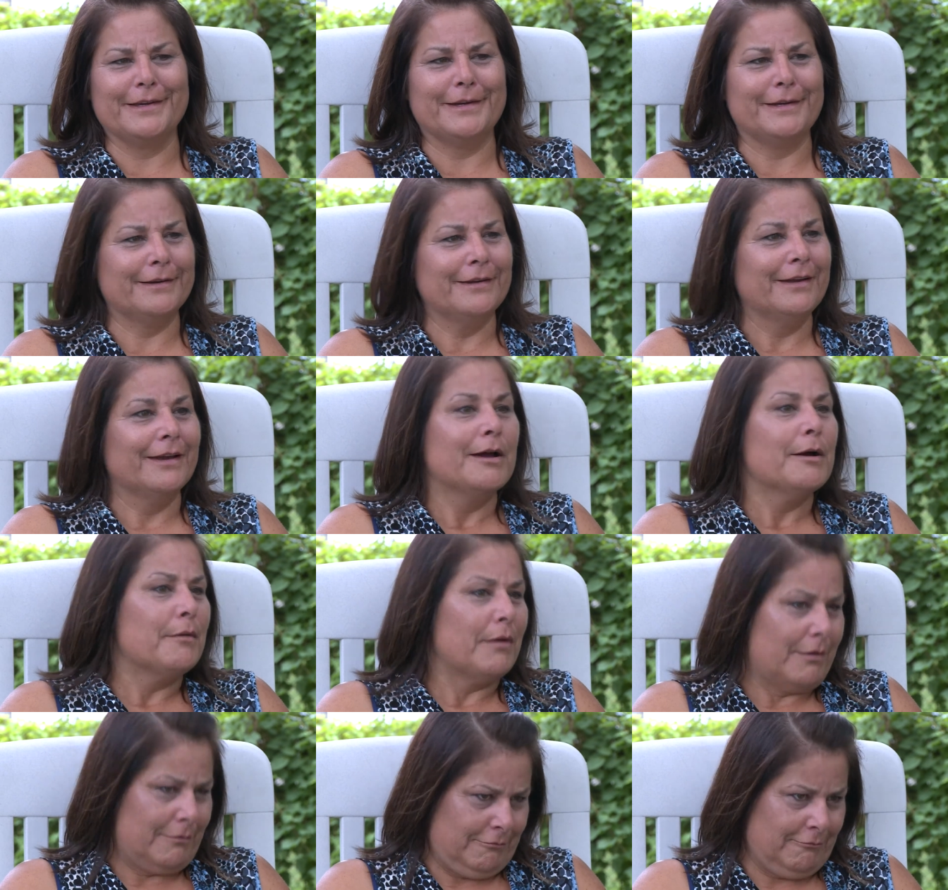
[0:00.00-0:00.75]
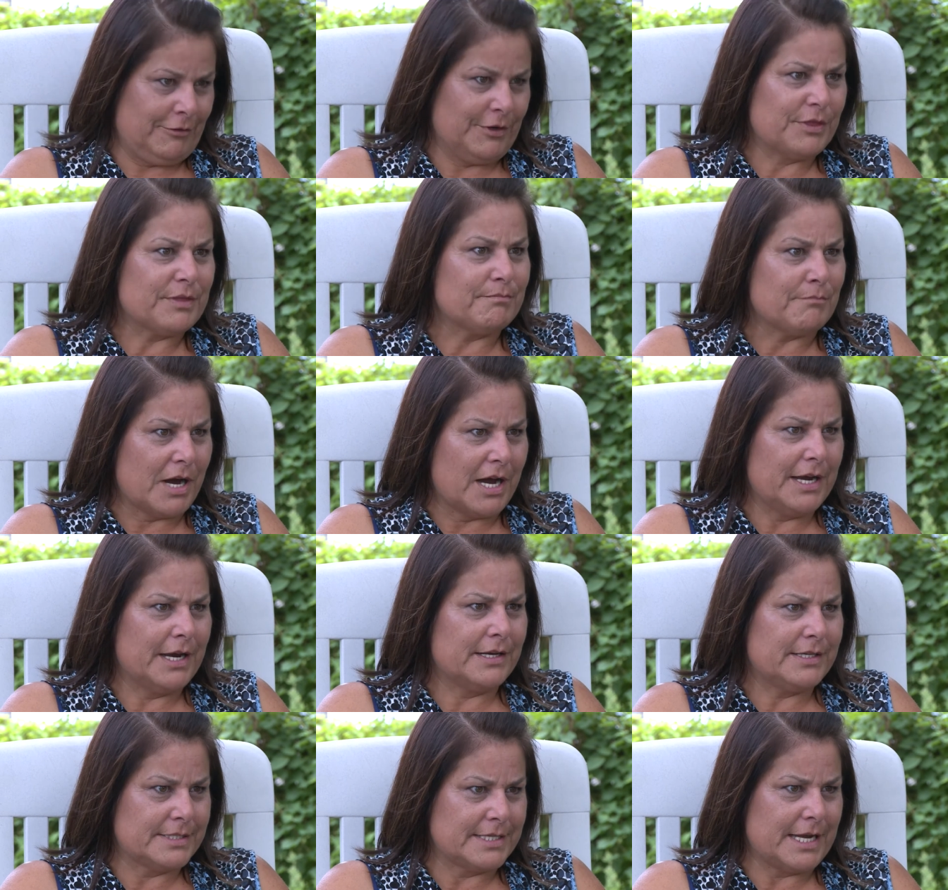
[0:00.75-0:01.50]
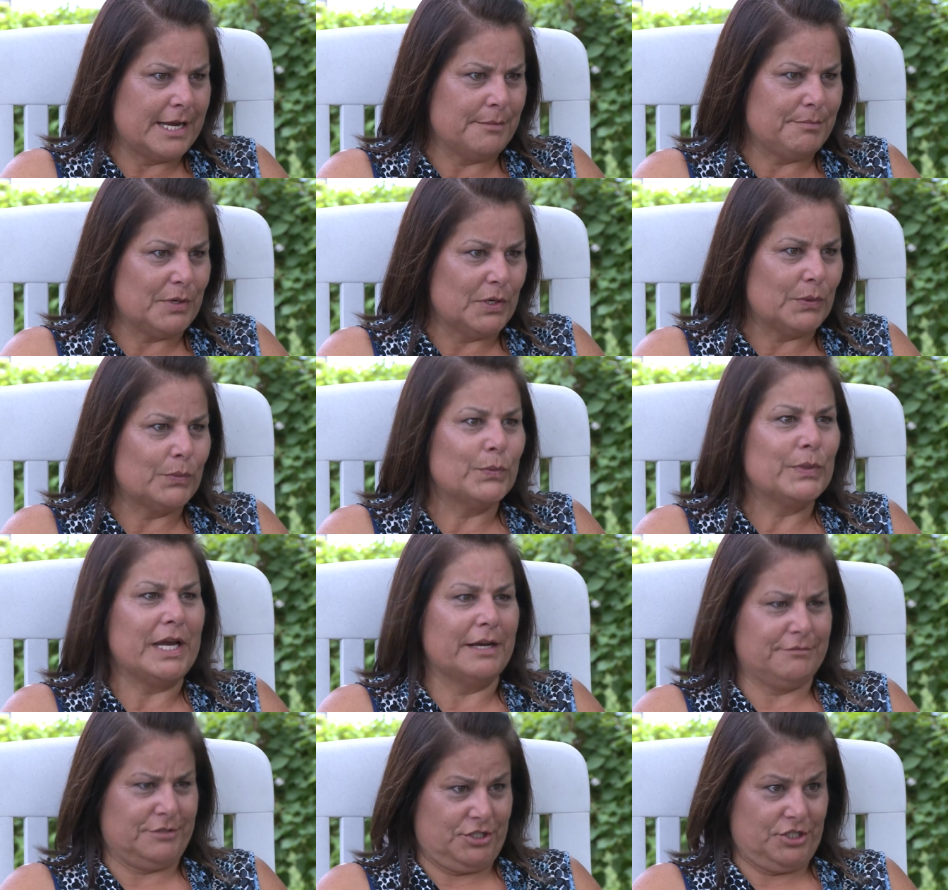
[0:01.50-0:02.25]
And with my sample, we
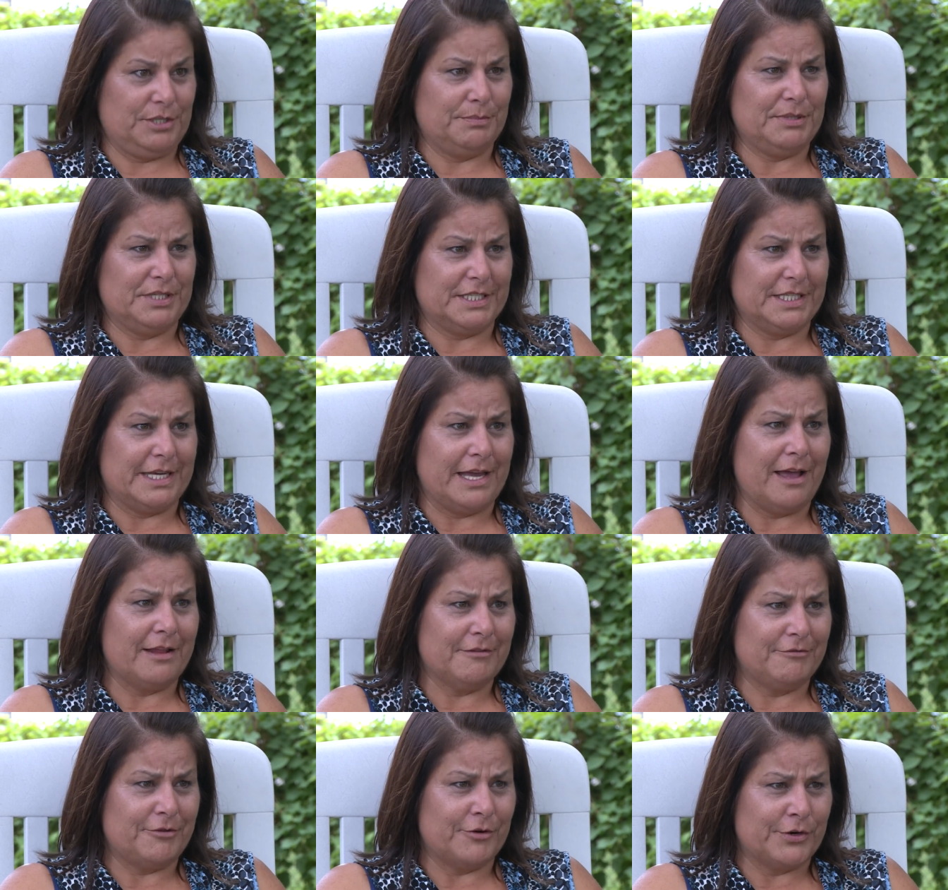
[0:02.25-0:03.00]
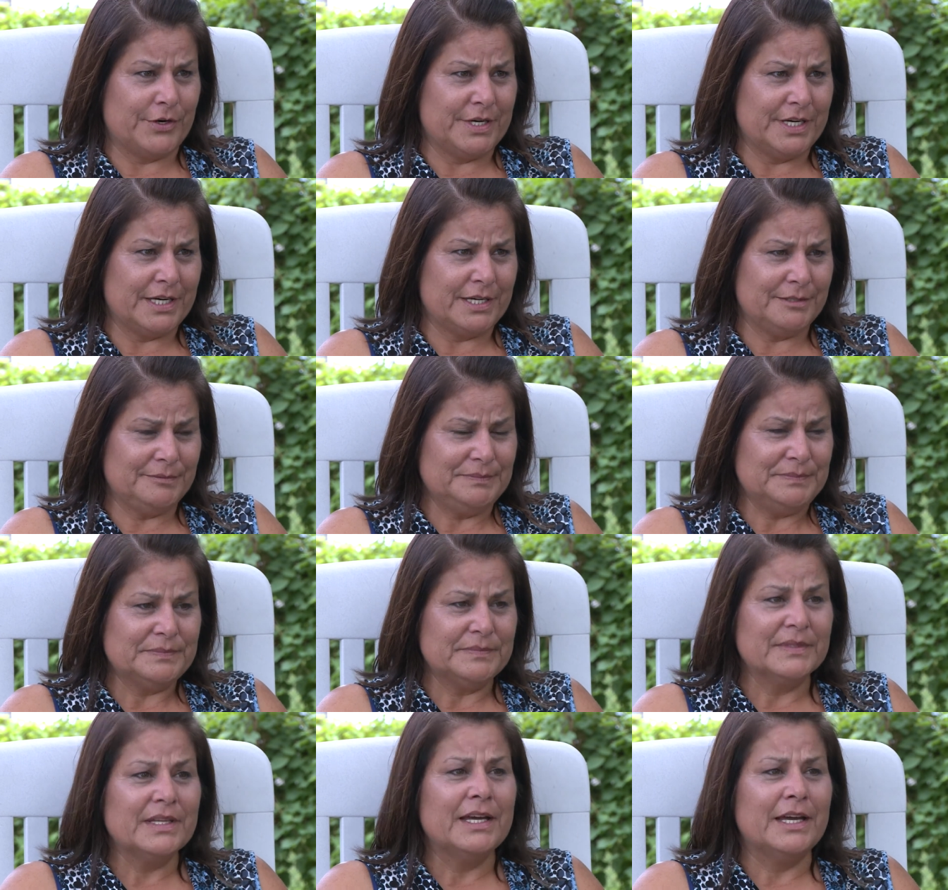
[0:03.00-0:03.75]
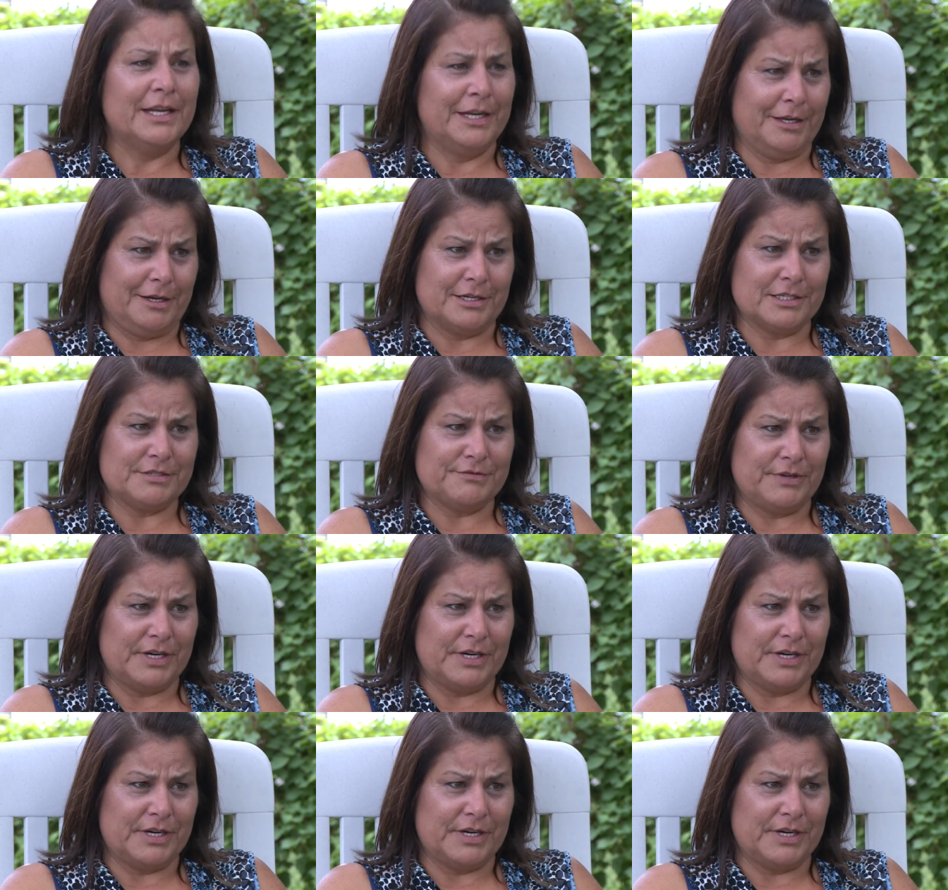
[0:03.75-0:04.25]
have to ship it to California and it costs